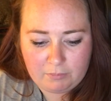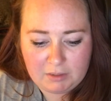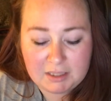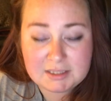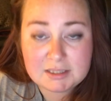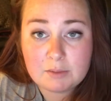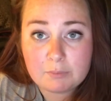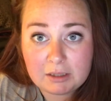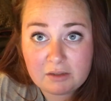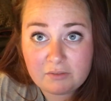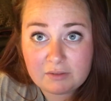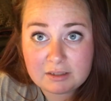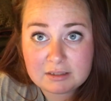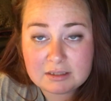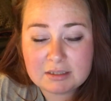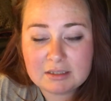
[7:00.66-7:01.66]
is it
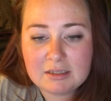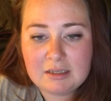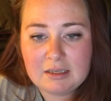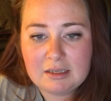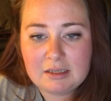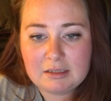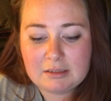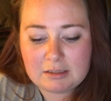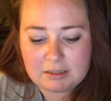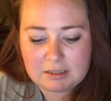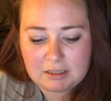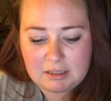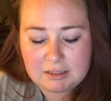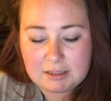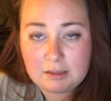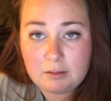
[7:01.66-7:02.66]
relevant? Is
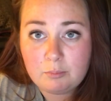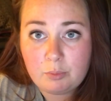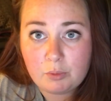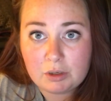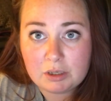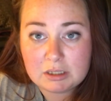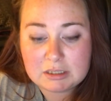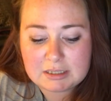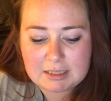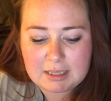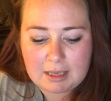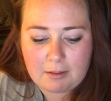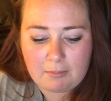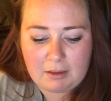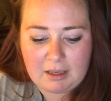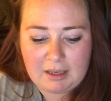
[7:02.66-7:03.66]
it important to
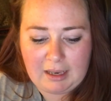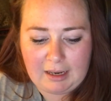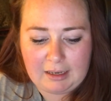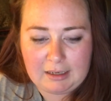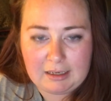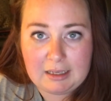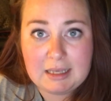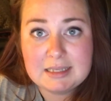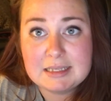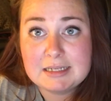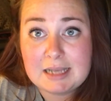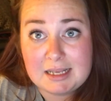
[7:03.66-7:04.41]
them? And is it